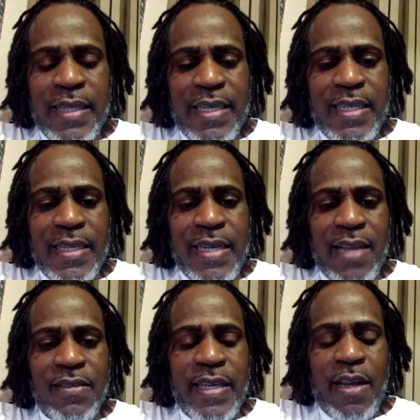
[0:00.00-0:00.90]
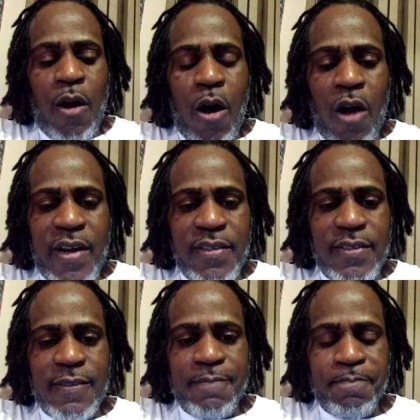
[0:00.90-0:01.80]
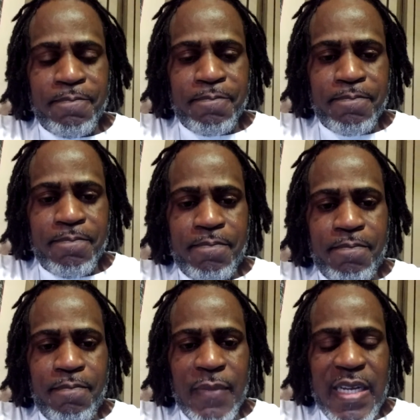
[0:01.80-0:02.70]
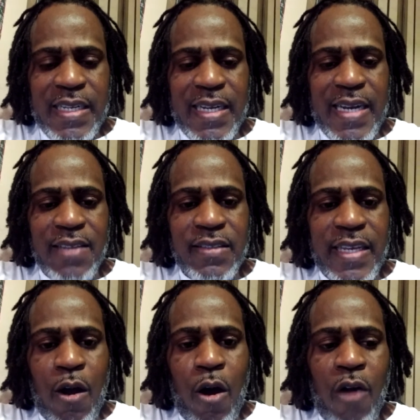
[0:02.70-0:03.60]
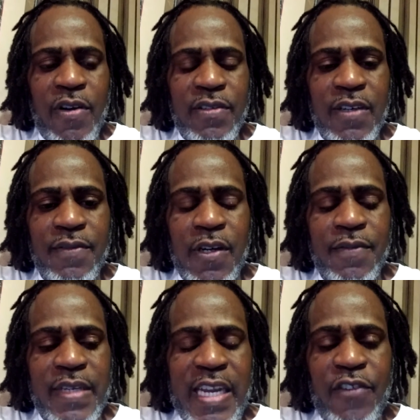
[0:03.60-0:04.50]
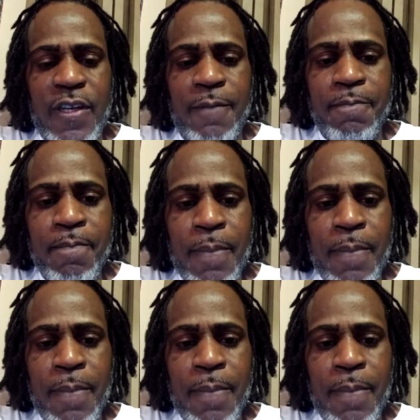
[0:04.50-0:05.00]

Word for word: It did not say Horus. It did not say Horus of, of Egypt.